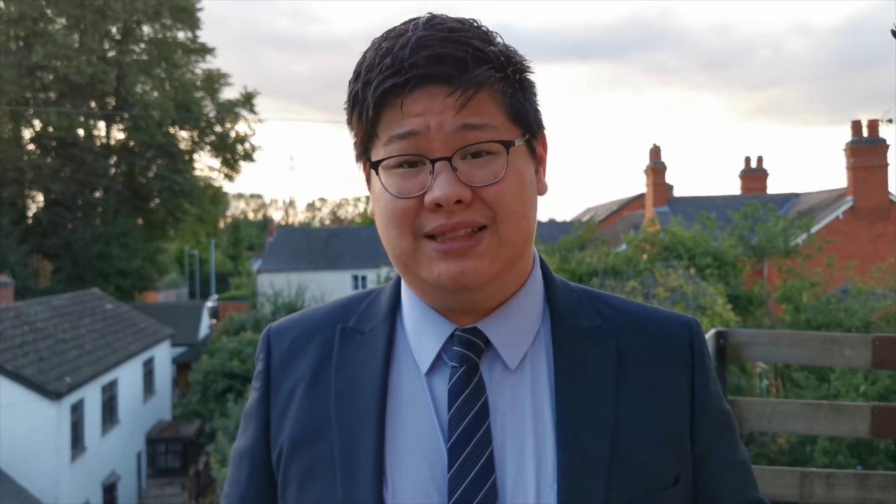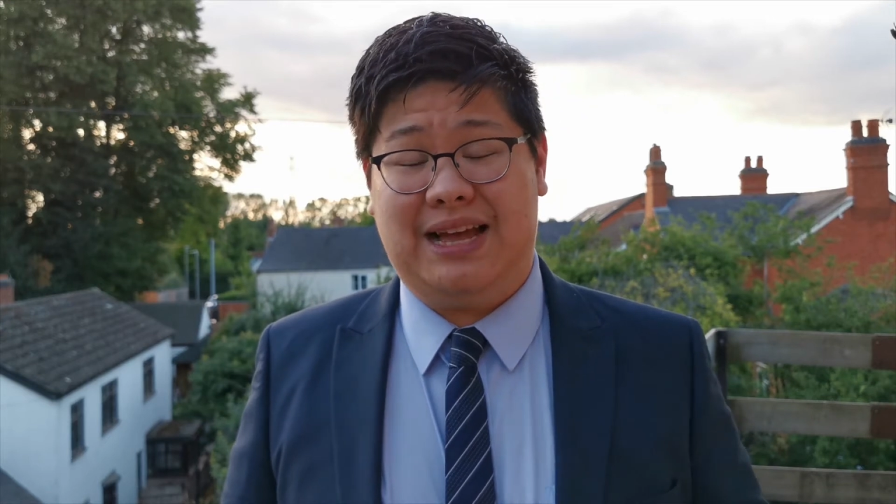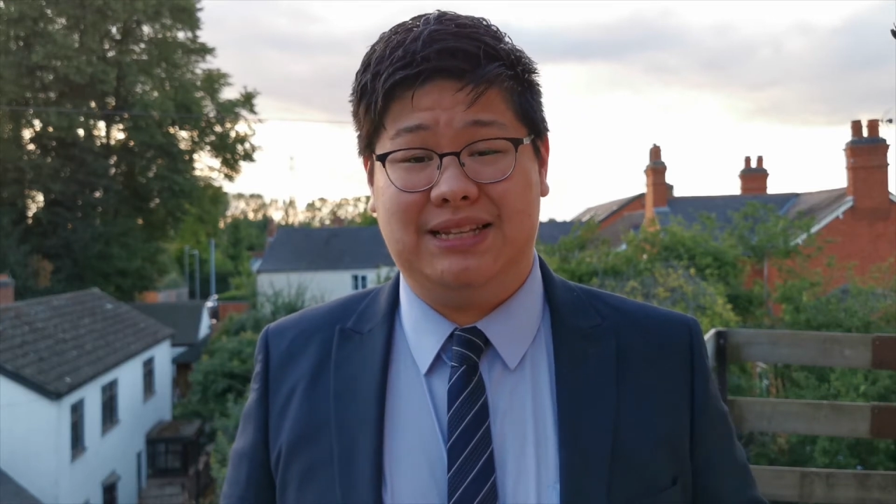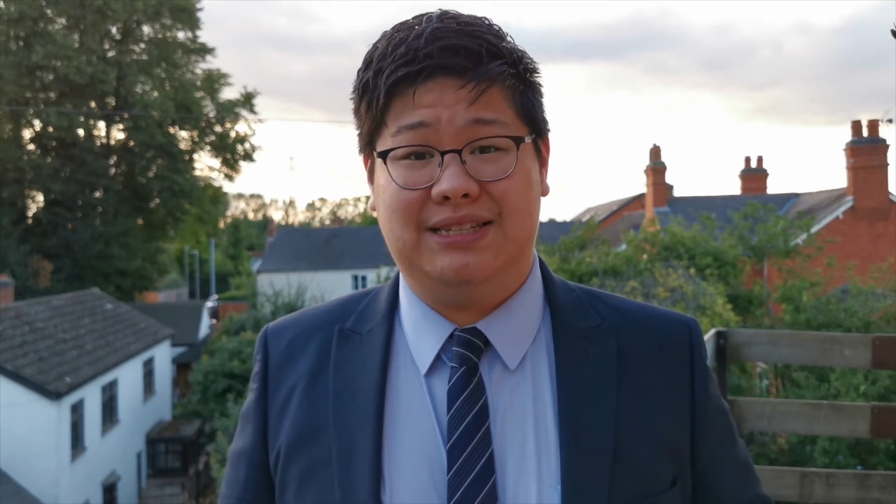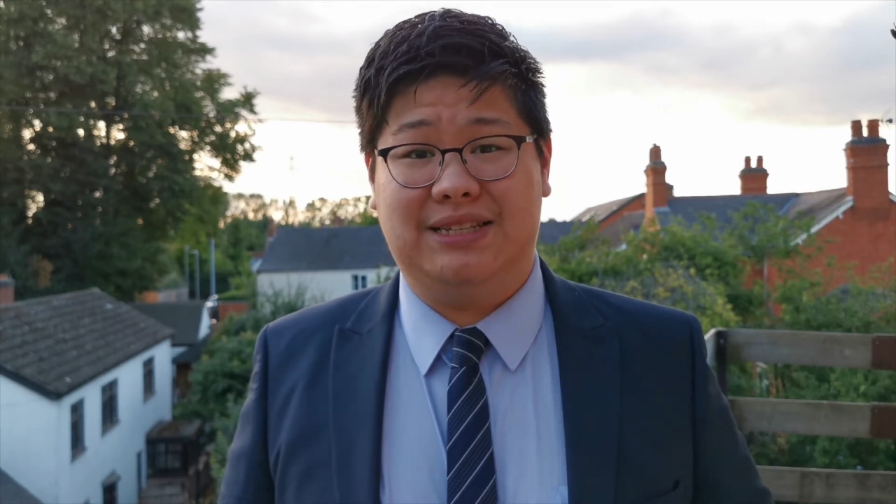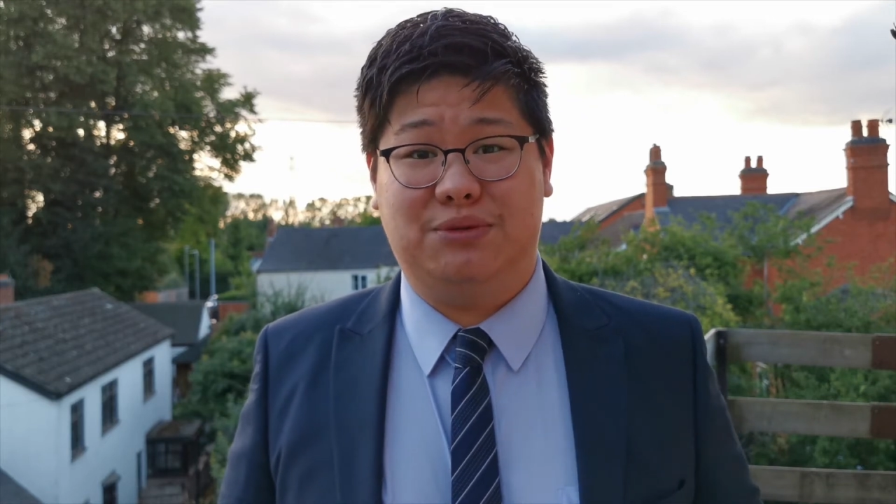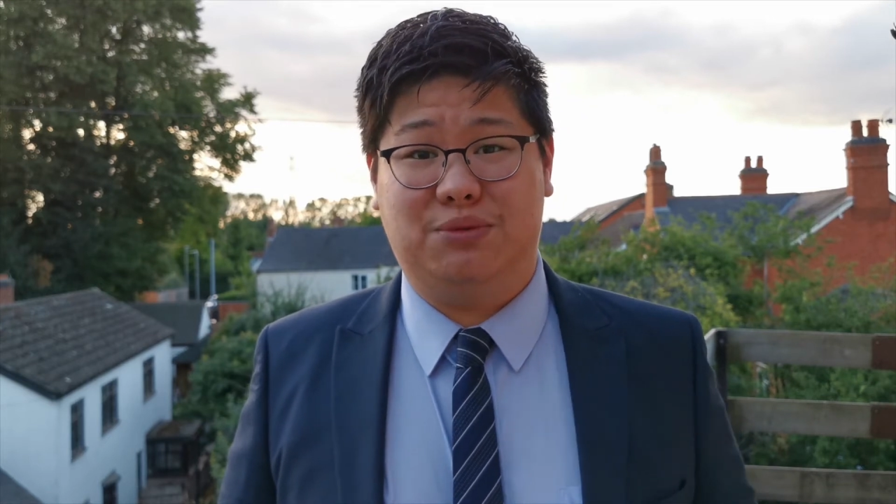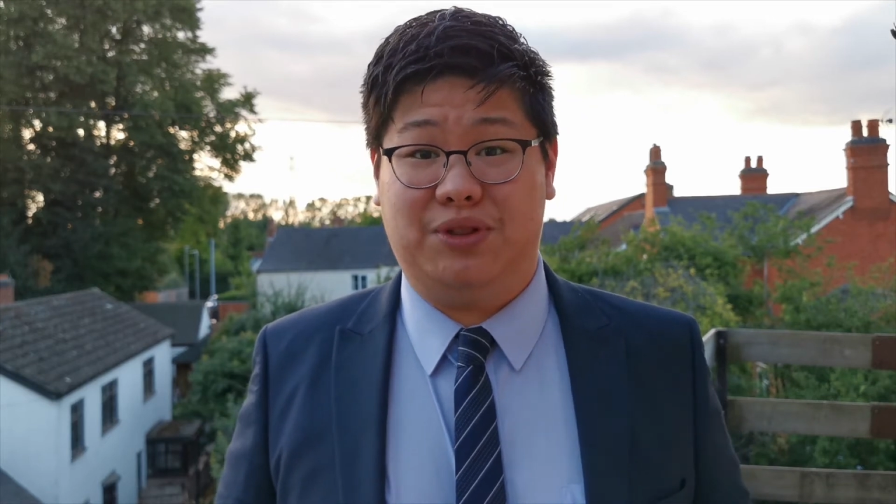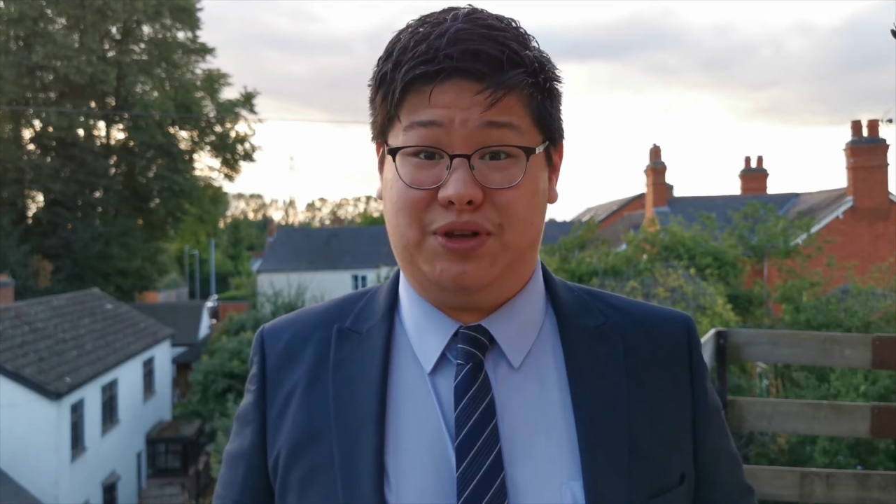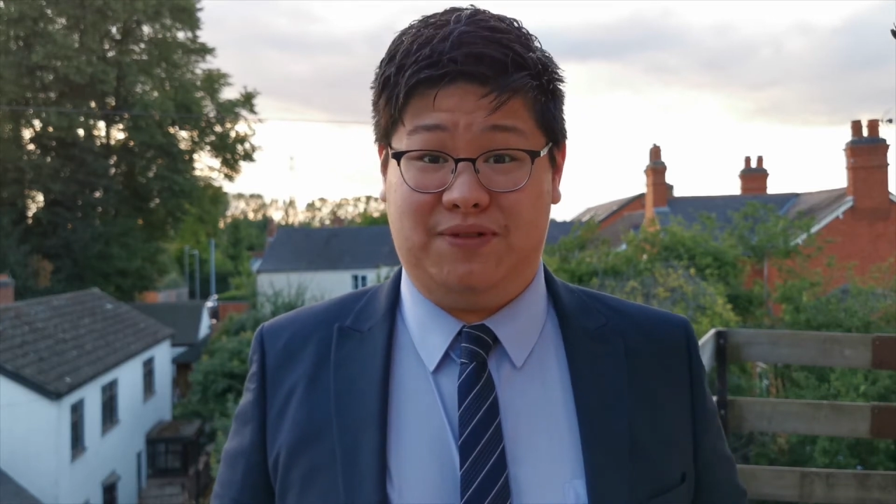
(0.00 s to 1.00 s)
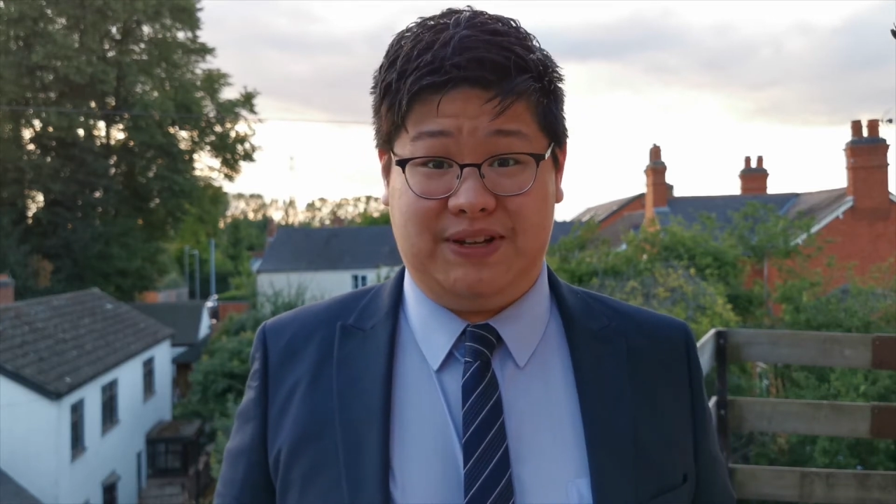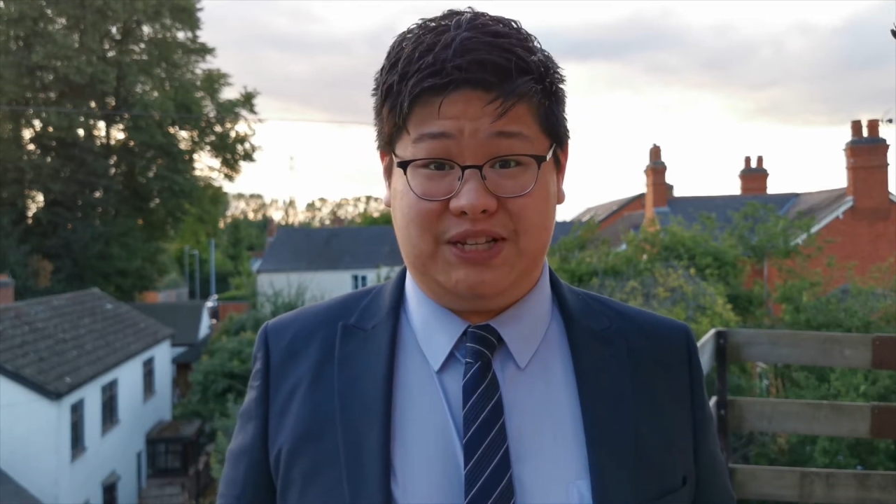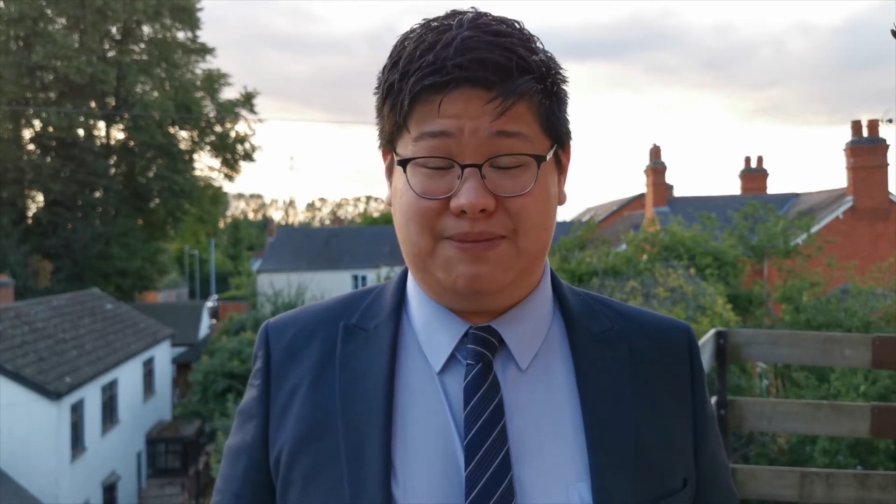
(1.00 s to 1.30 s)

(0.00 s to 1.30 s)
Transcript: That is what the University